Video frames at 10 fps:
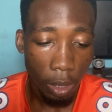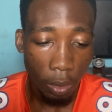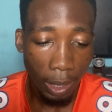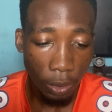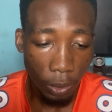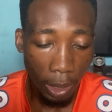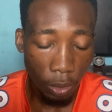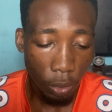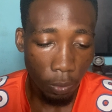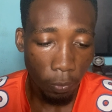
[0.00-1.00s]
that you can
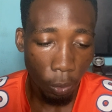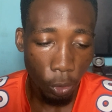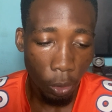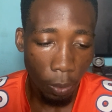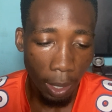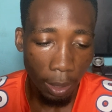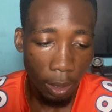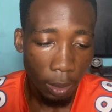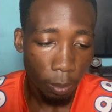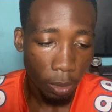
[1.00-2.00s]
use for withdrawal.
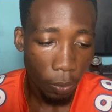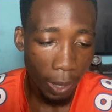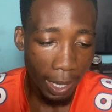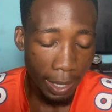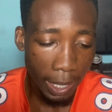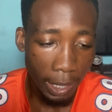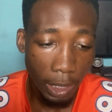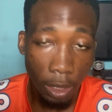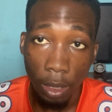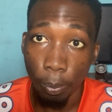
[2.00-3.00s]
But while here
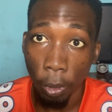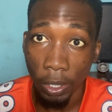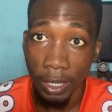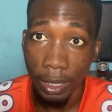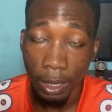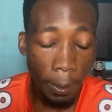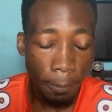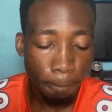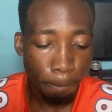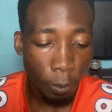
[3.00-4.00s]
is points.
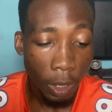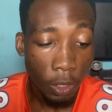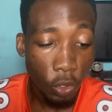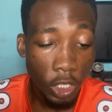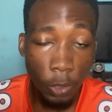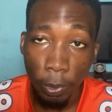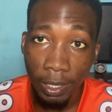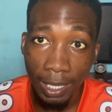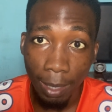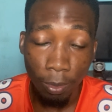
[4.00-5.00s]
So this points
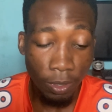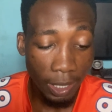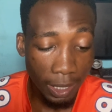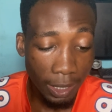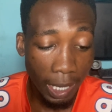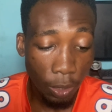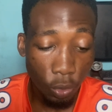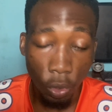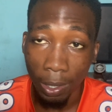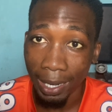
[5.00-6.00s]
tab contains how
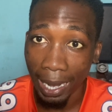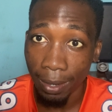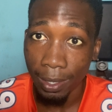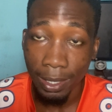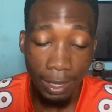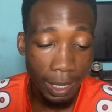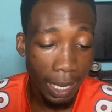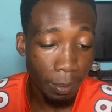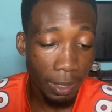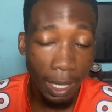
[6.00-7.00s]
to calculate the
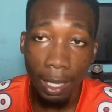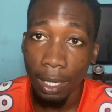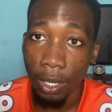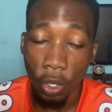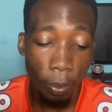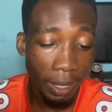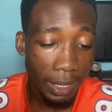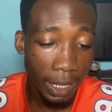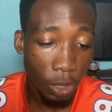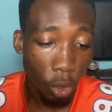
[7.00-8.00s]
Hamster Combat
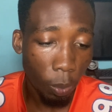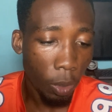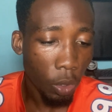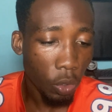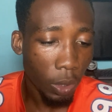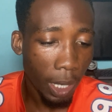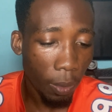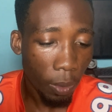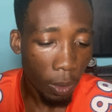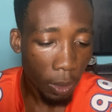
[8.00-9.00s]
Airdrop. So now
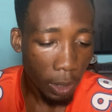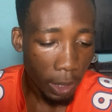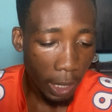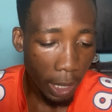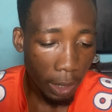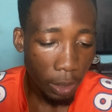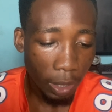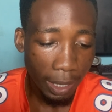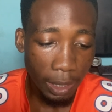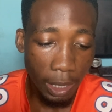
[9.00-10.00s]
here you
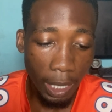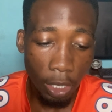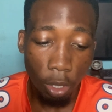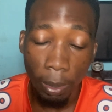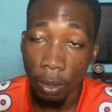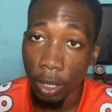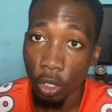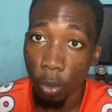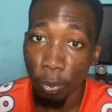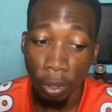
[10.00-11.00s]
can see airdrop
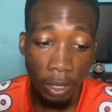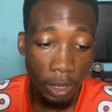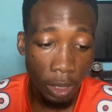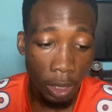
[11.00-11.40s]
allocation points,